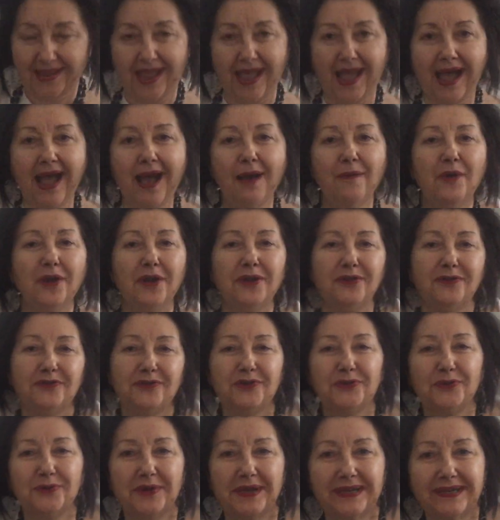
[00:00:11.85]
How are you
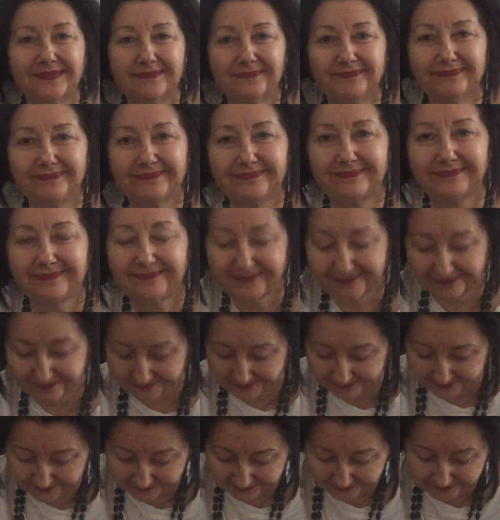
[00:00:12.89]
doing?
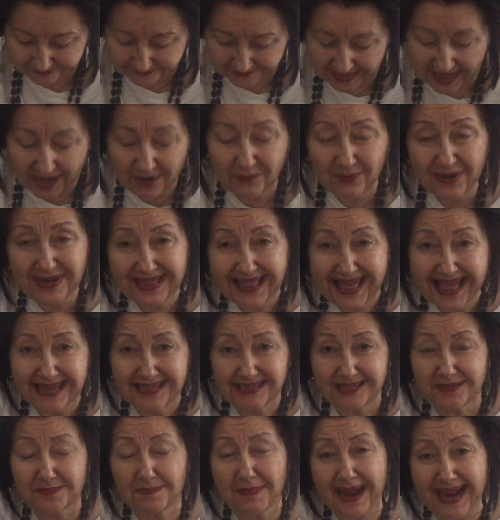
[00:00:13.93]
I
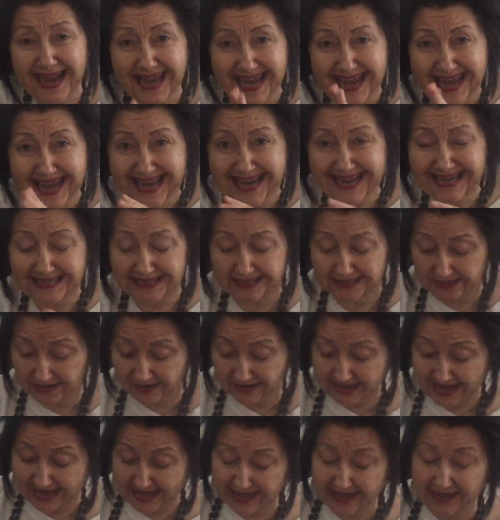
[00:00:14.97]
realized my hands are
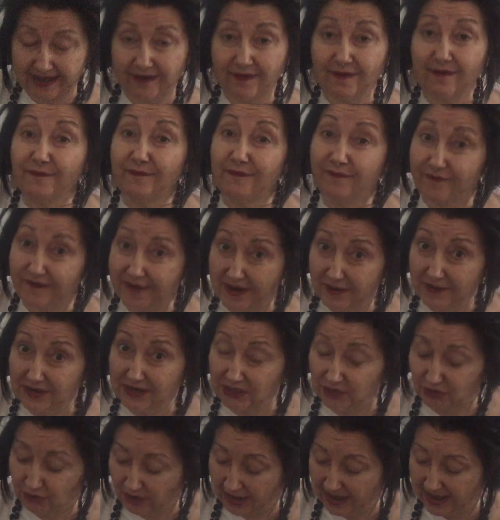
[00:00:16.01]
getting very
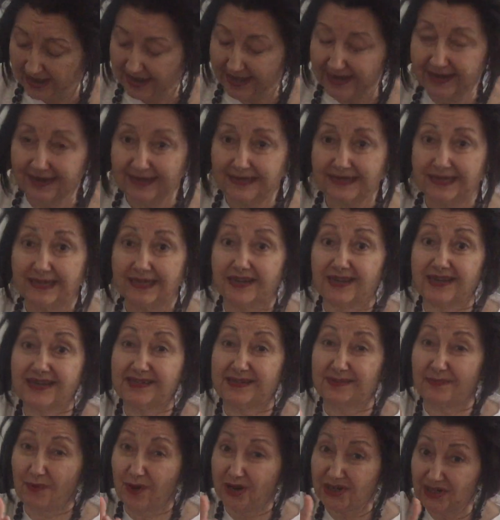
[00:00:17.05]
dry because
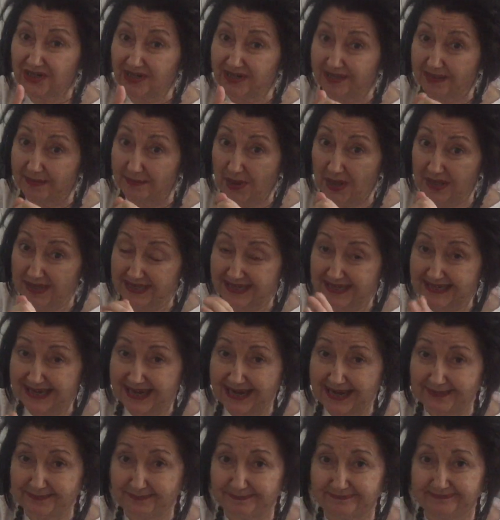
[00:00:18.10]
I'm washing them all the
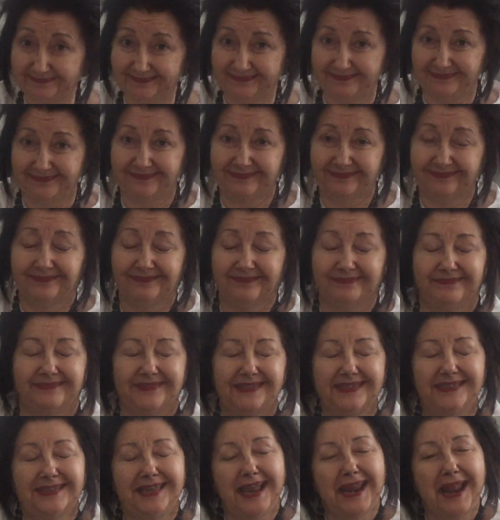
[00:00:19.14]
time.
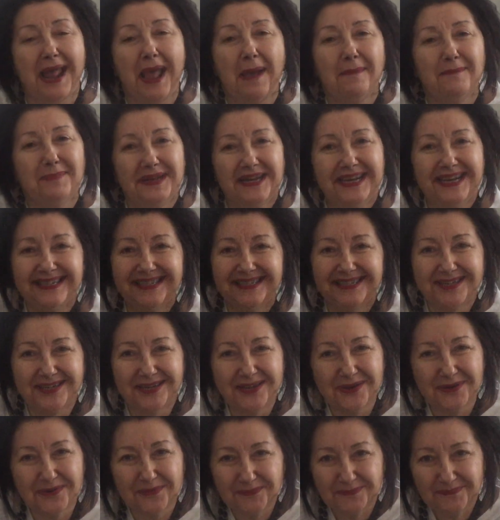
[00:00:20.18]
Is that happening to
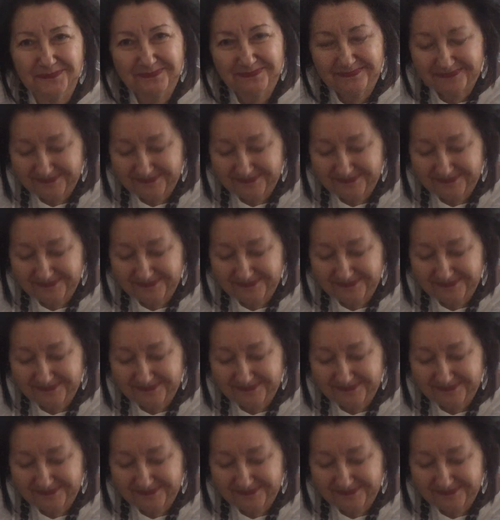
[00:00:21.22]
you?